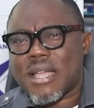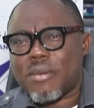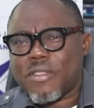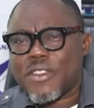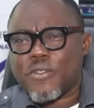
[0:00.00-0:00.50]

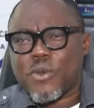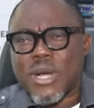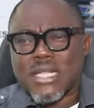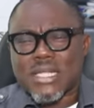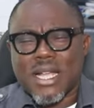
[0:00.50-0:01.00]

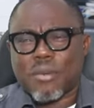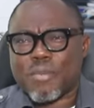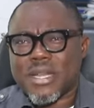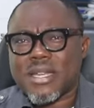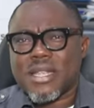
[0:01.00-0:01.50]
individuals
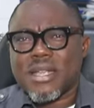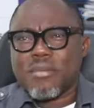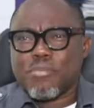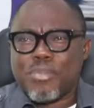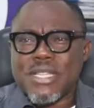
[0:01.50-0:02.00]
helping,
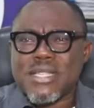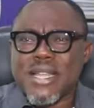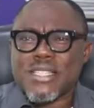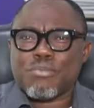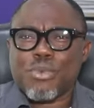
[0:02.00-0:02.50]

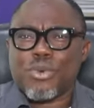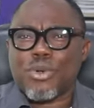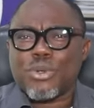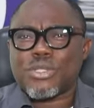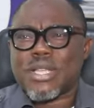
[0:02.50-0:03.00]
business
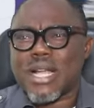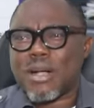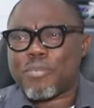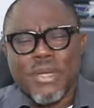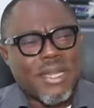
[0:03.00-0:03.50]
moguls
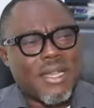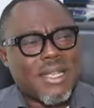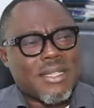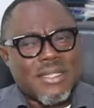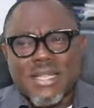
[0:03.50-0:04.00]
helping.
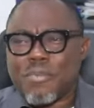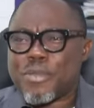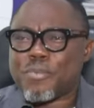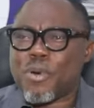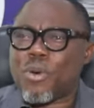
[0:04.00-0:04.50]
Some
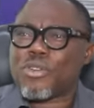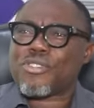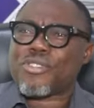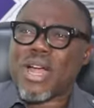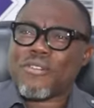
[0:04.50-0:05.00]
people will
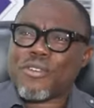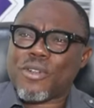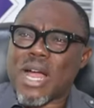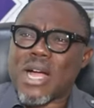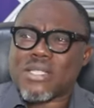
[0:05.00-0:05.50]

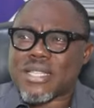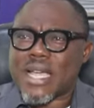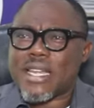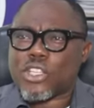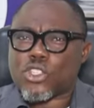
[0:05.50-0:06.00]
travel
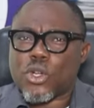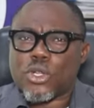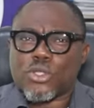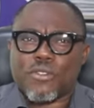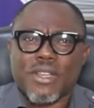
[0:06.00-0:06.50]
outside the
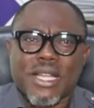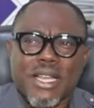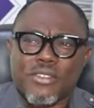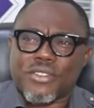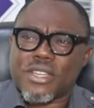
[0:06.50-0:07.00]
shores of the
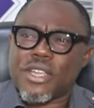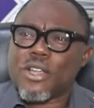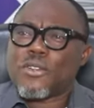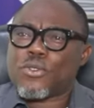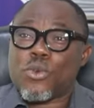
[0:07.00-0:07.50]
country
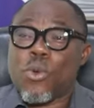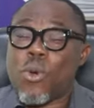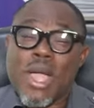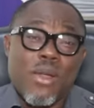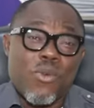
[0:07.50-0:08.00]
to
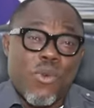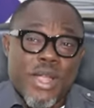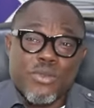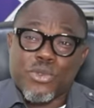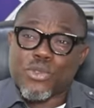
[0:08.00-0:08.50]
go and
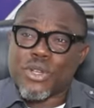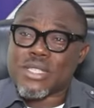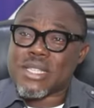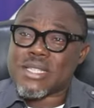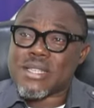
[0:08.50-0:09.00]
raise
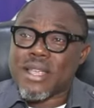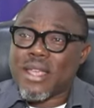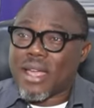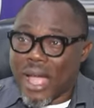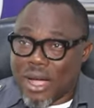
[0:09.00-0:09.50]
resources
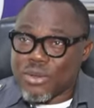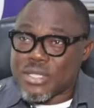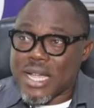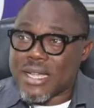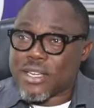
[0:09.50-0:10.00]

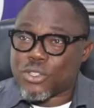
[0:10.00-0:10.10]
outside the